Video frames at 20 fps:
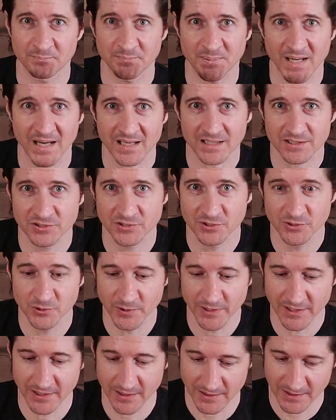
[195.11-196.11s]
box
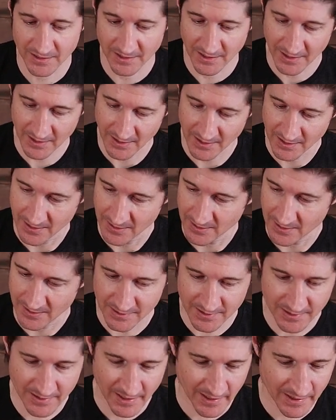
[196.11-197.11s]
you in
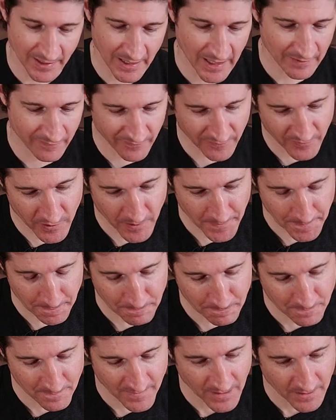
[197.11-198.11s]
say that
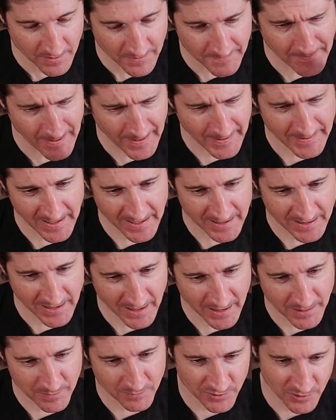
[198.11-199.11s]
from 9
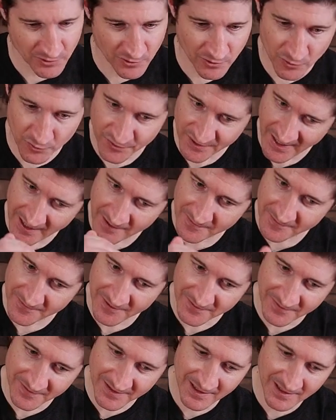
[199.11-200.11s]
a.m. to
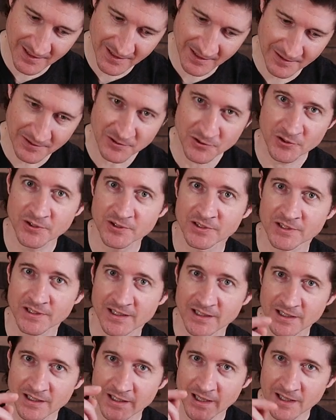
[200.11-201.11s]
10:15, you're going to
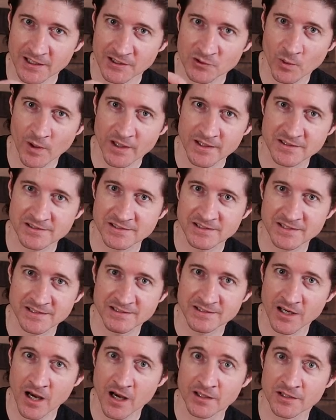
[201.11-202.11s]
get X, Y, and Z
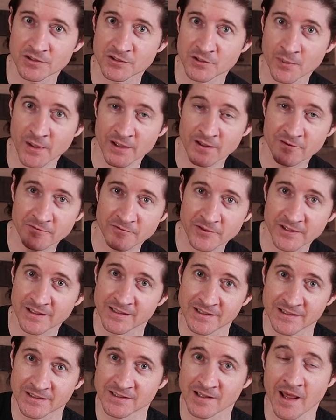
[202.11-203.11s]
done, and you better fit
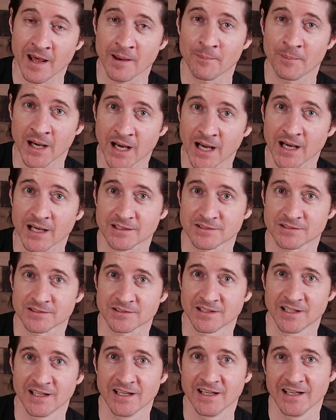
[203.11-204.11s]
it into that
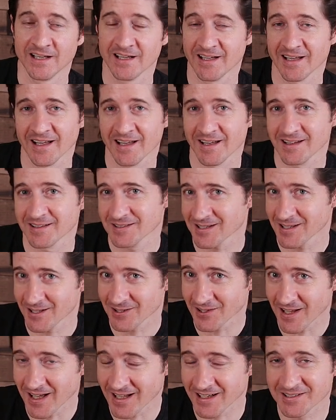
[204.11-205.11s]
box. And
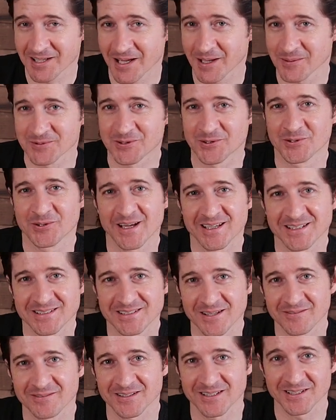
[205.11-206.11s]
a lot of times
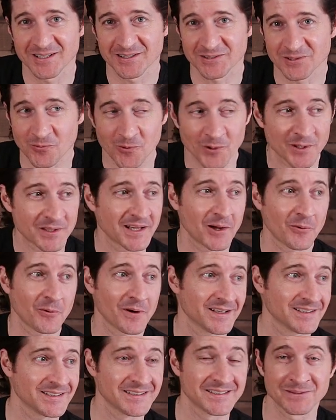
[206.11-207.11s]
creativity doesn't work that
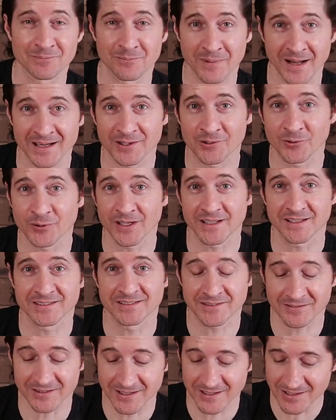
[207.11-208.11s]
way. At least my
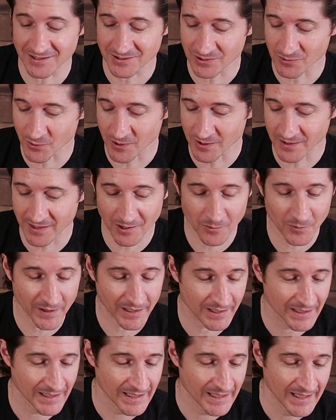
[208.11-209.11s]
creativity doesn't work that
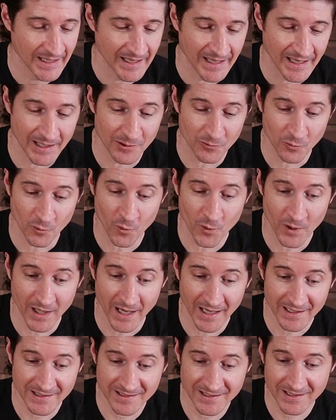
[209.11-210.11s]
way. And what
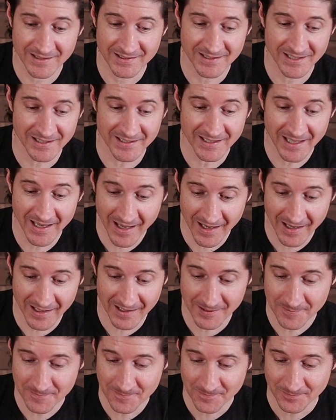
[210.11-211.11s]
I did
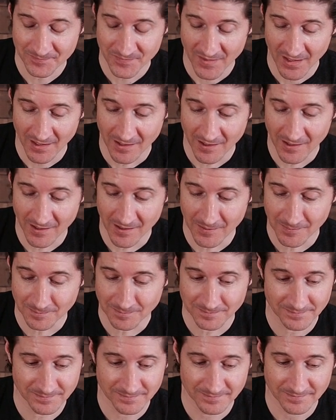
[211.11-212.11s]
today
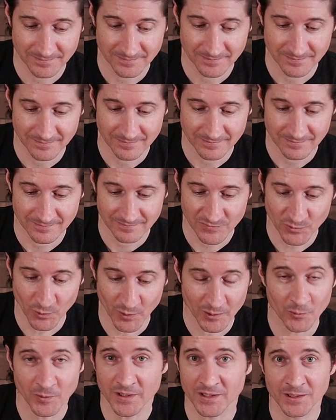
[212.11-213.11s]
um,
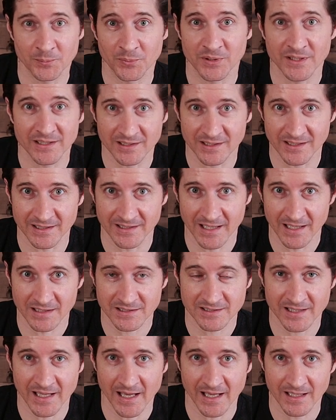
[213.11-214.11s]
went, went, completely
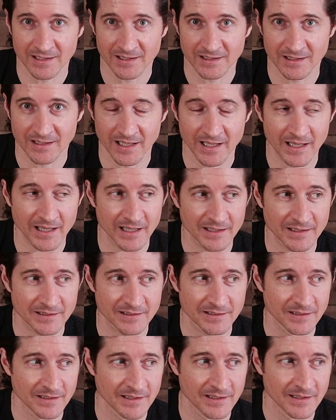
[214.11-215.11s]
against that.
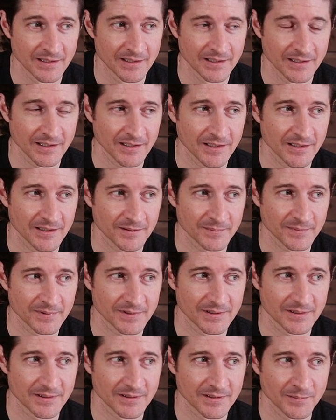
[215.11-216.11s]
And um,
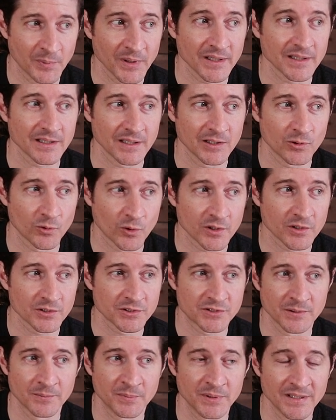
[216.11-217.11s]
but in
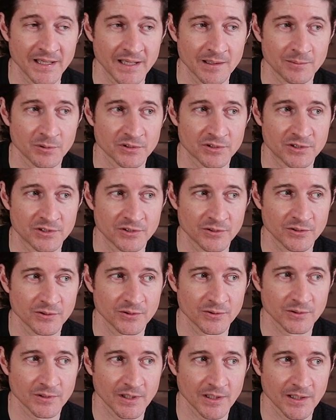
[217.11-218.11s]
order to be able
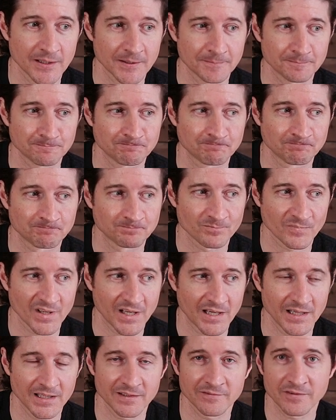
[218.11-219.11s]
to um,
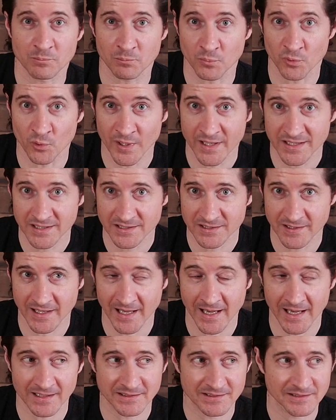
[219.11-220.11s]
kind of embrace
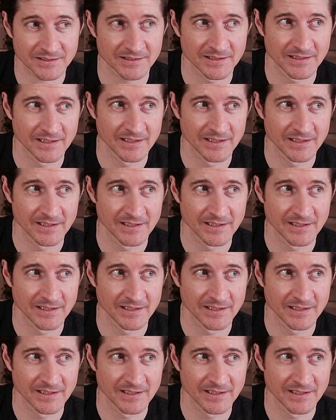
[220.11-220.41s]
that,